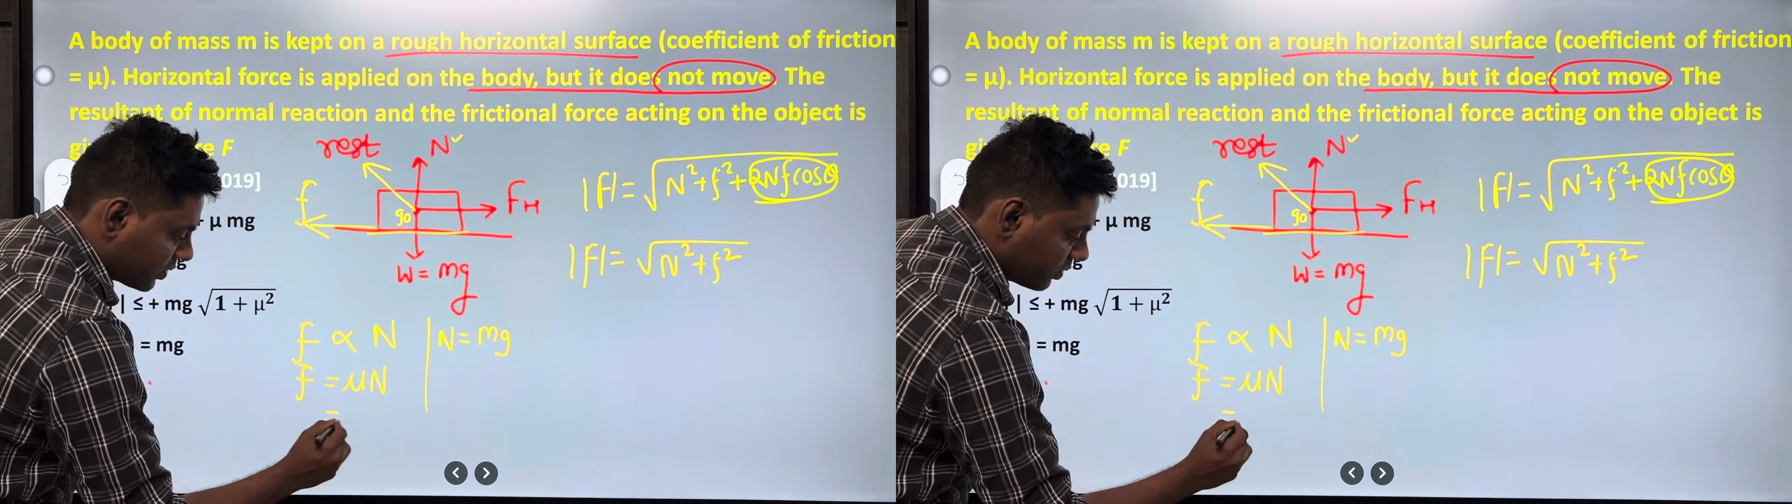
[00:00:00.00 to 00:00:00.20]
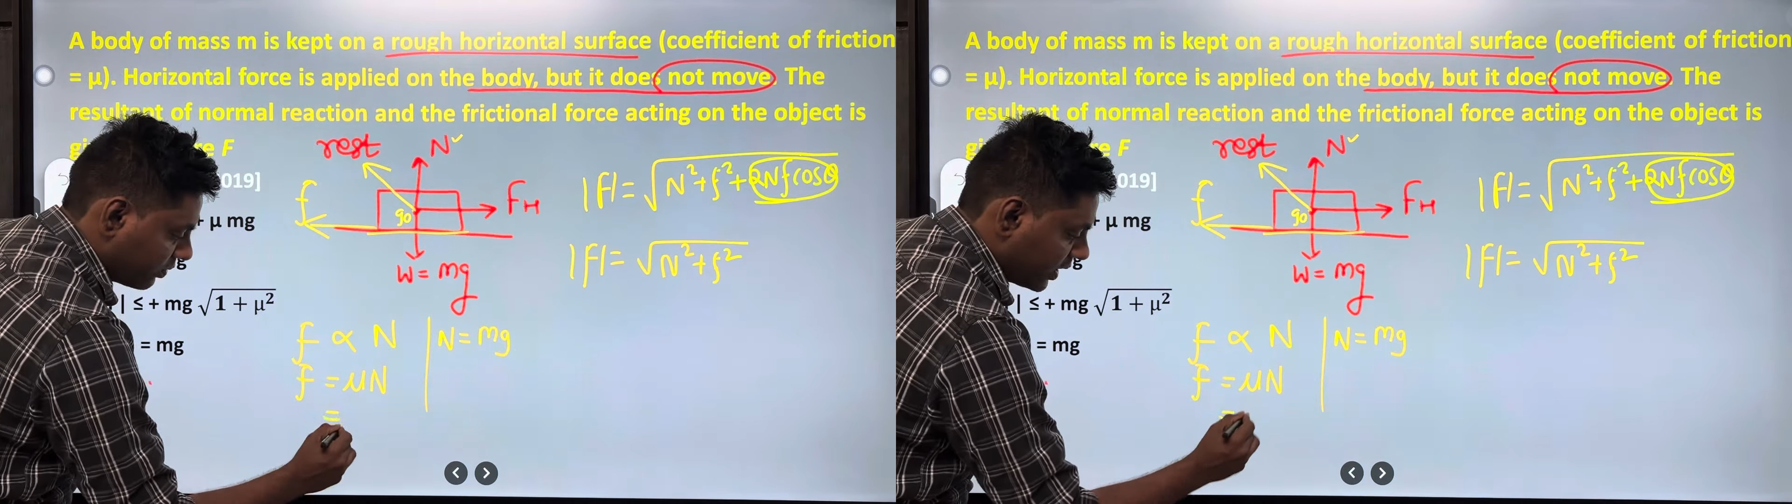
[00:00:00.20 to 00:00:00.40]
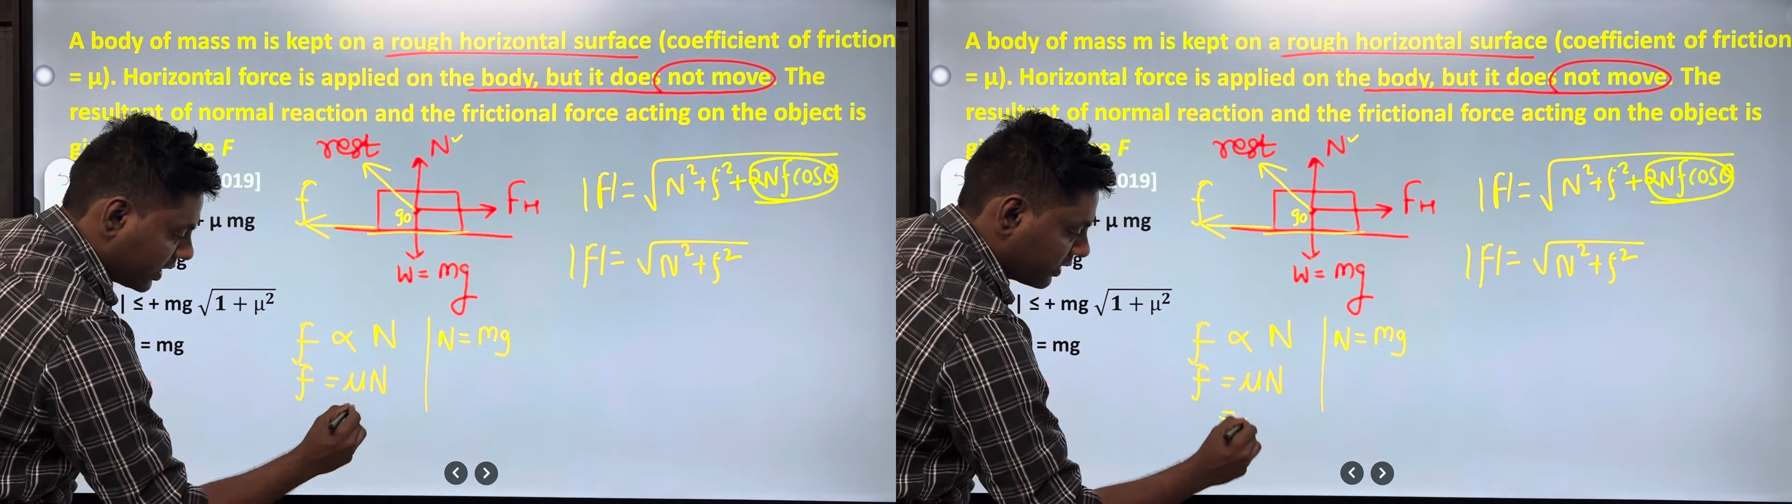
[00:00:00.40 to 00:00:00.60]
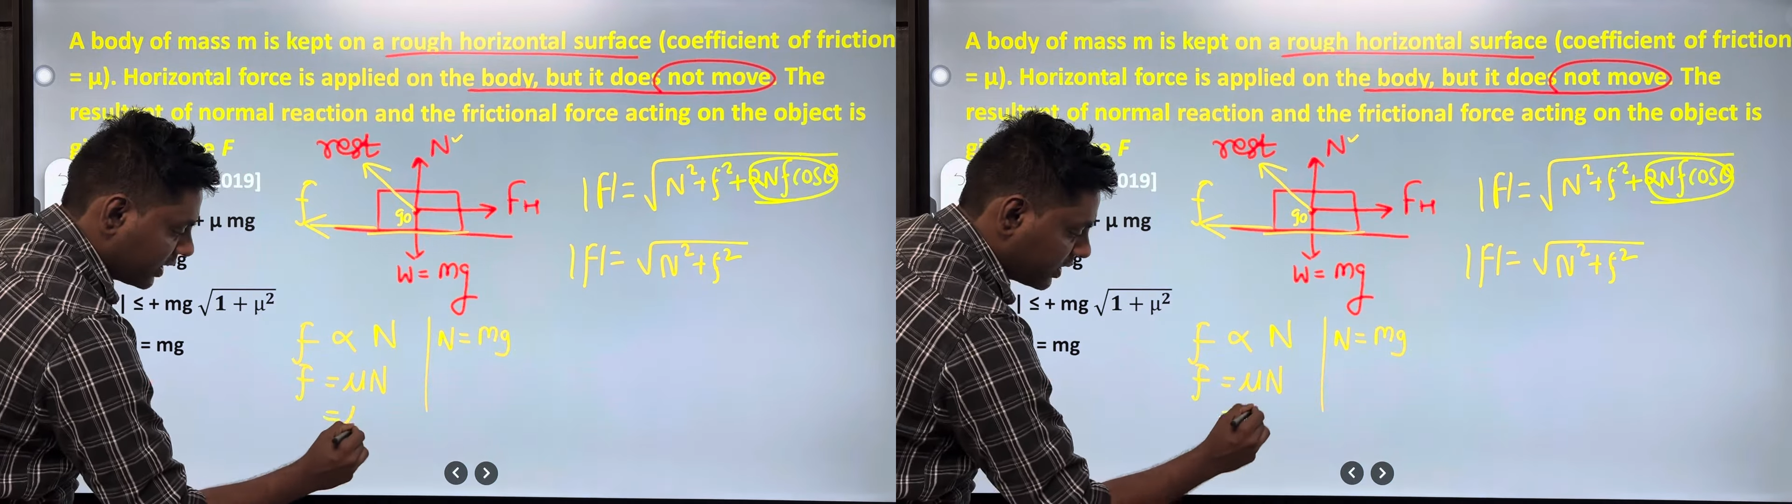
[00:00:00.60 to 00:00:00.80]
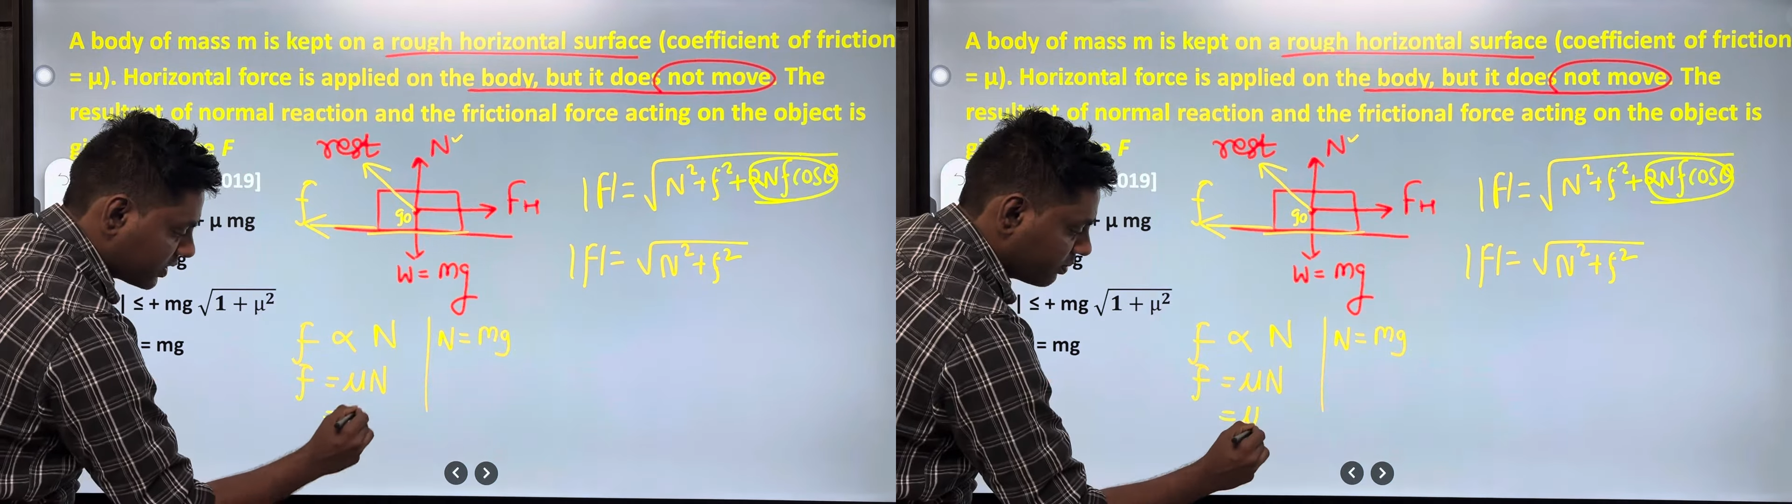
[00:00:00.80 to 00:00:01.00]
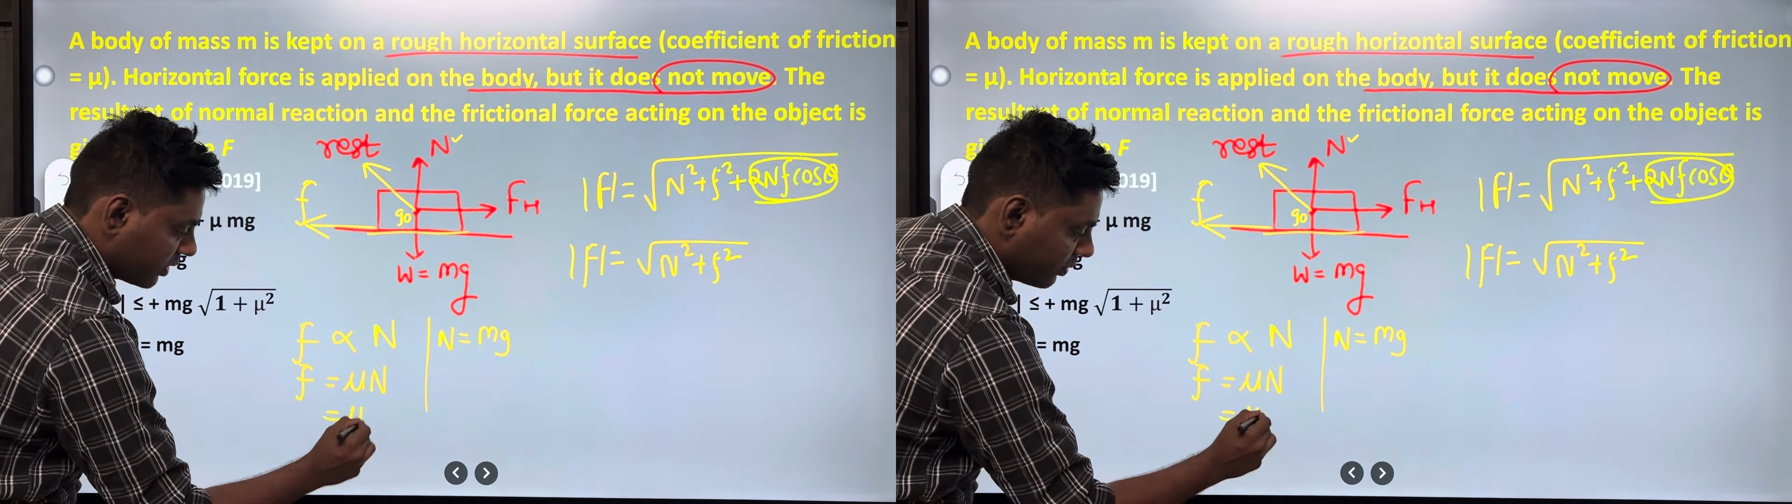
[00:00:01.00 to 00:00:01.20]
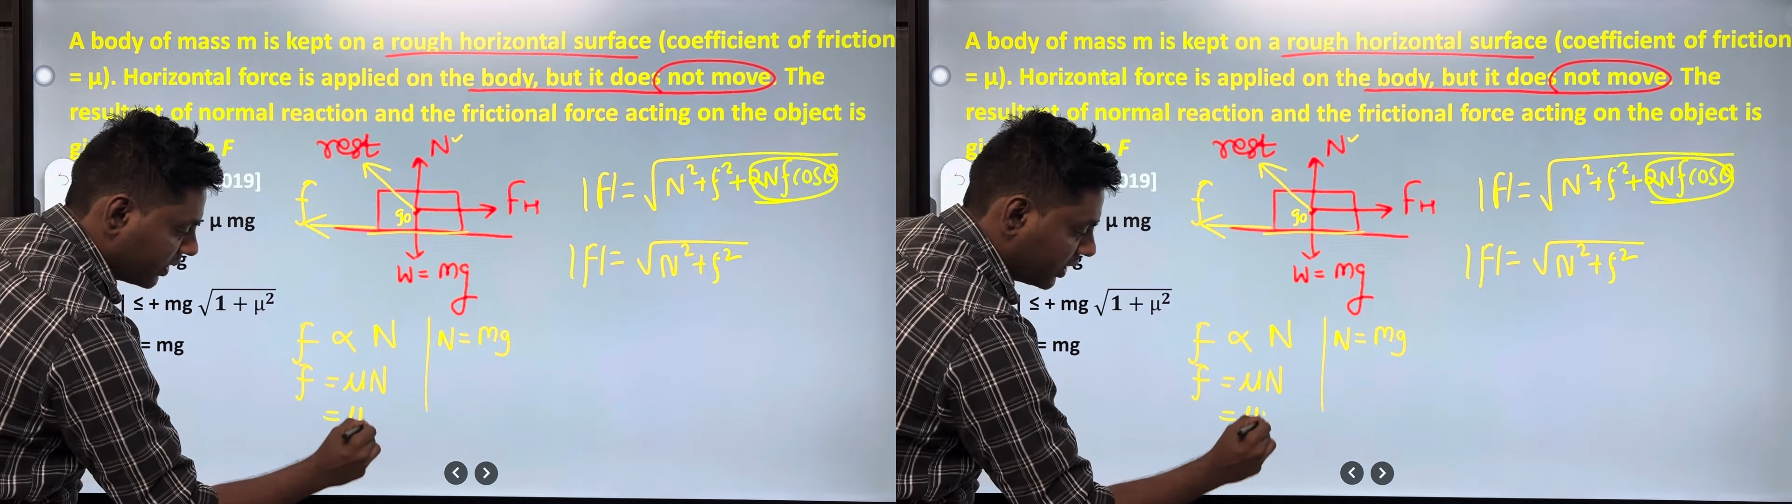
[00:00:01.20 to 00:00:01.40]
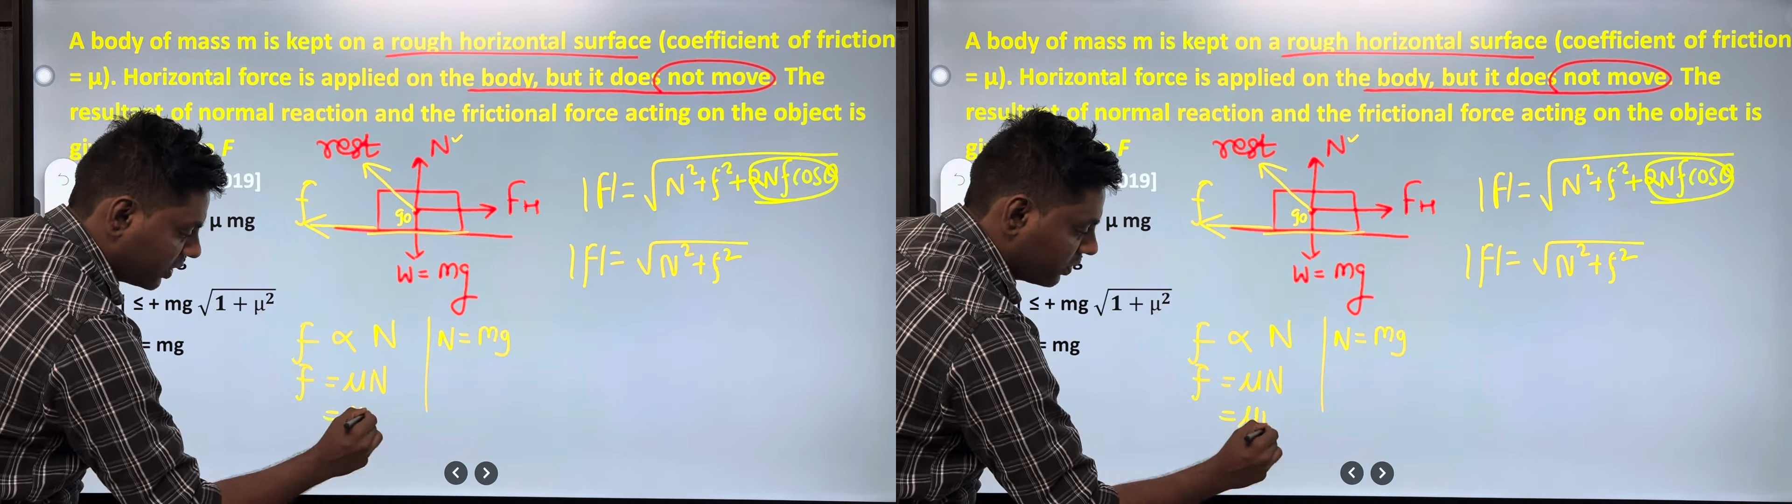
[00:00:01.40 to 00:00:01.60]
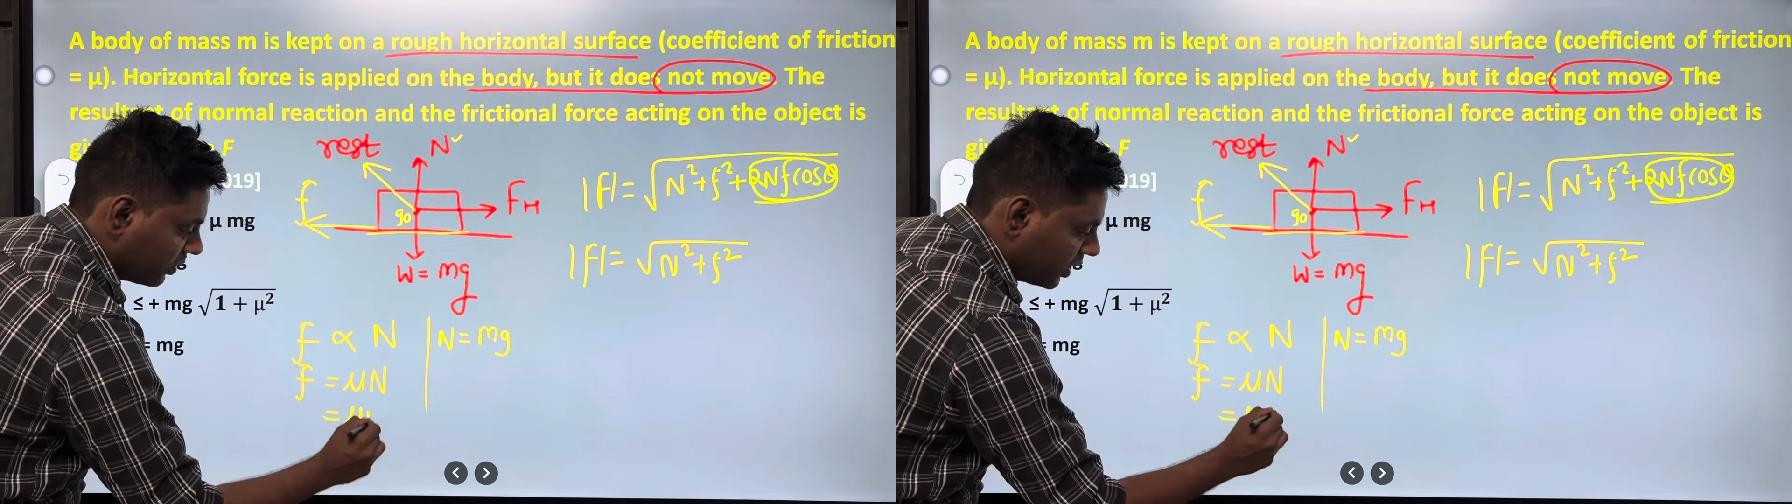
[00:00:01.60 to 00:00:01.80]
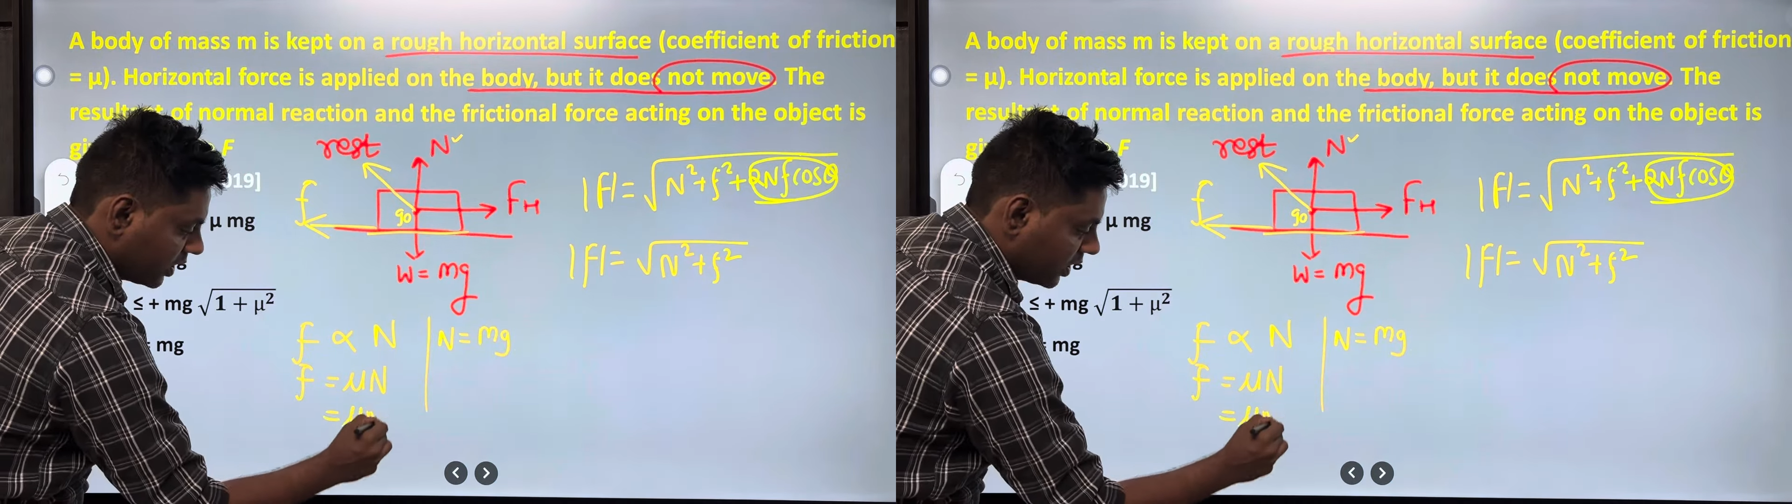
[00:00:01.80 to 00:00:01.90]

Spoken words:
so we get that is mu into